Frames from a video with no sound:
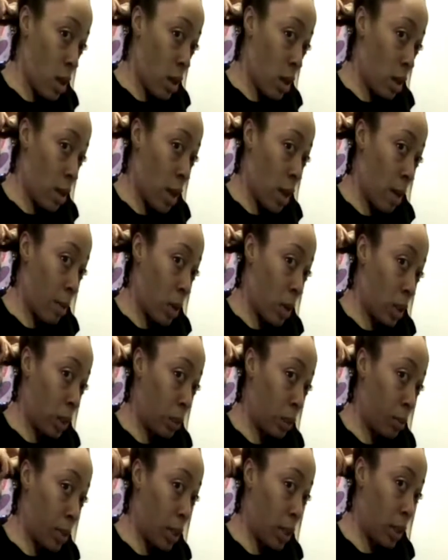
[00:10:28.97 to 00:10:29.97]
Now I'm going to
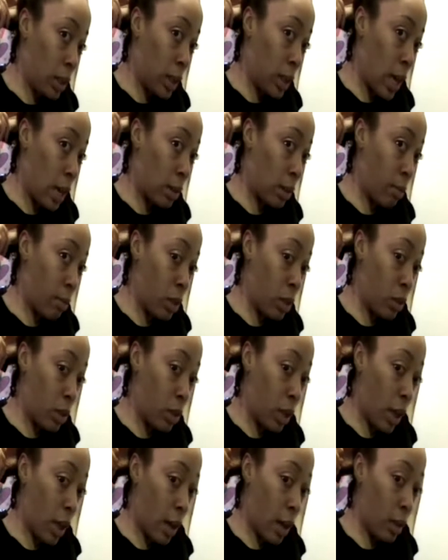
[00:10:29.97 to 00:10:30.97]
split it down the middle
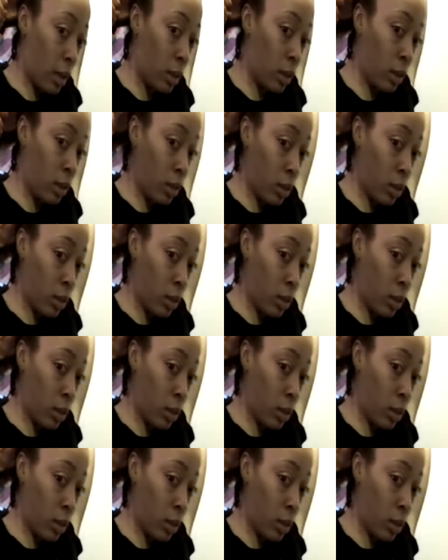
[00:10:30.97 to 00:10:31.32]
again.